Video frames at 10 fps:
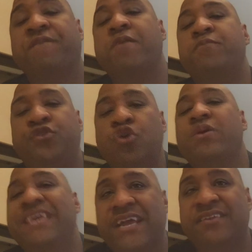from
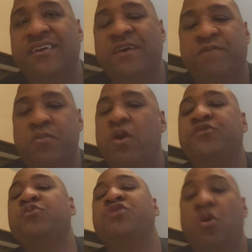doing it from the ones
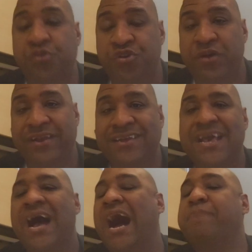who don't do it?
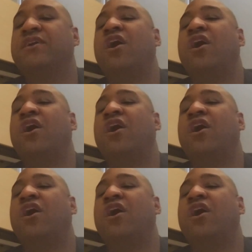I'm going